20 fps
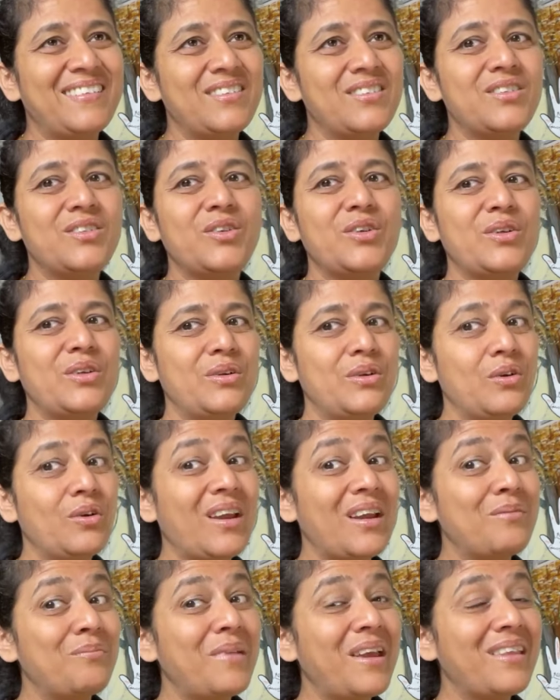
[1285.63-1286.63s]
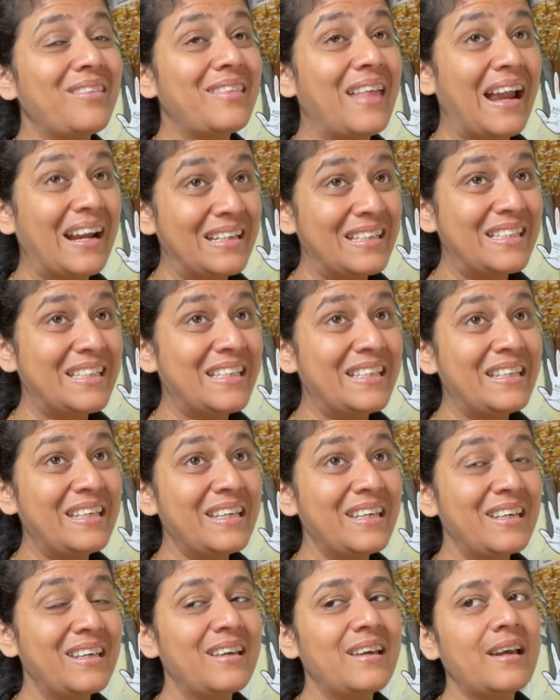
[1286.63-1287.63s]
So you can make that
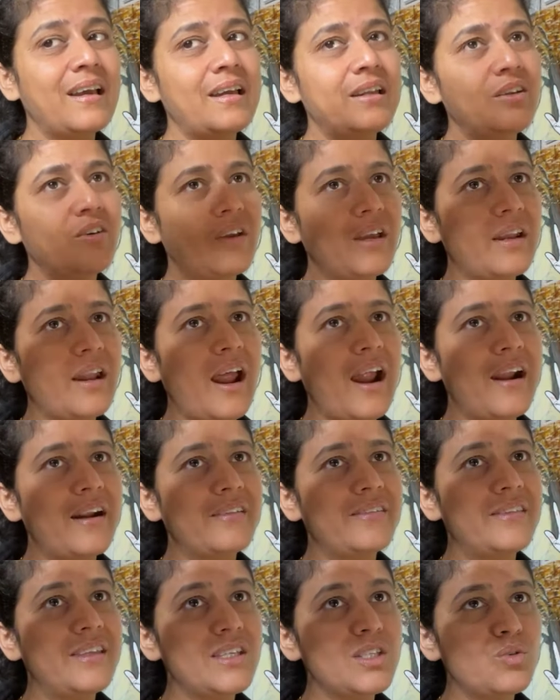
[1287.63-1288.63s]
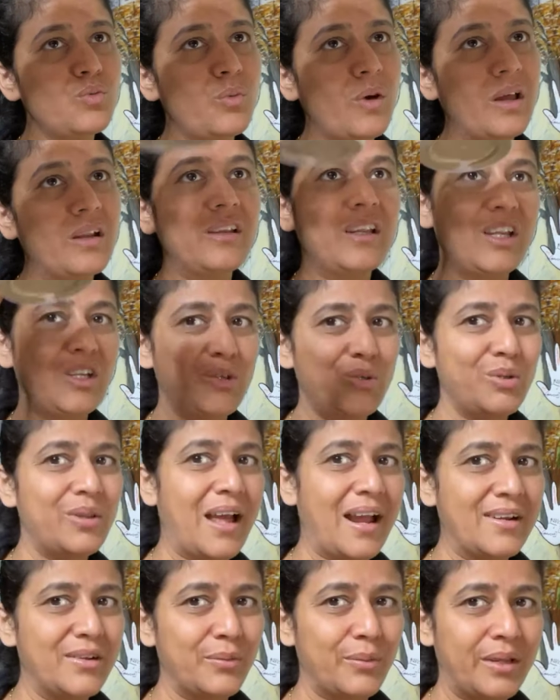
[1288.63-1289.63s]
tea and you can add this one into
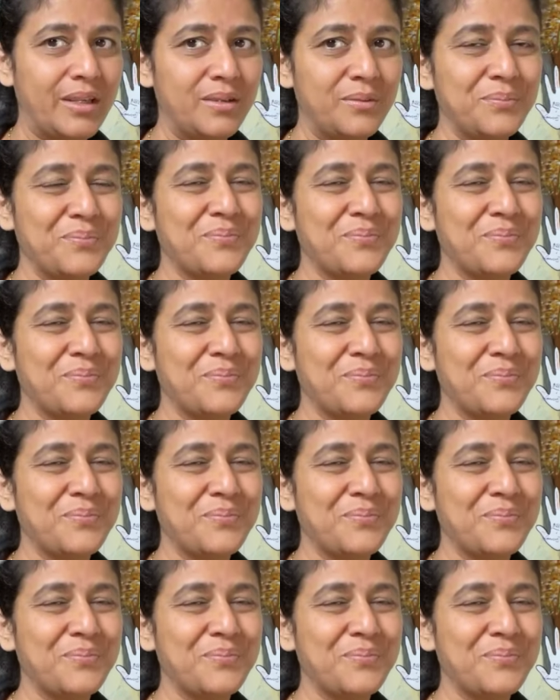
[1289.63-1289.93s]
that one.